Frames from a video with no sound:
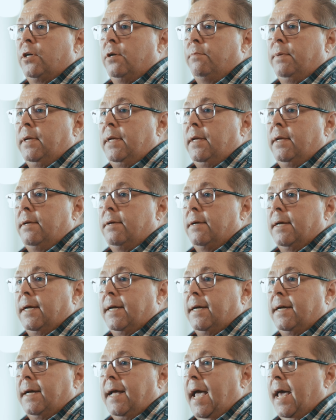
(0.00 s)
could be
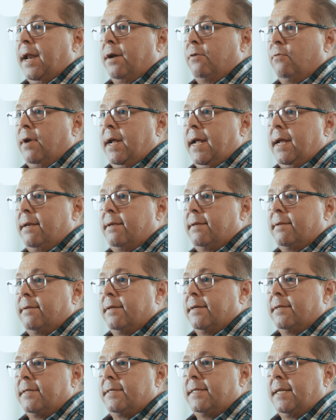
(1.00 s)
at a rate,
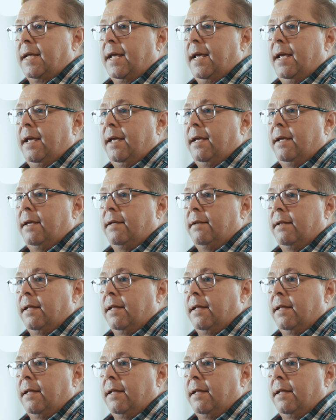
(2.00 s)
say,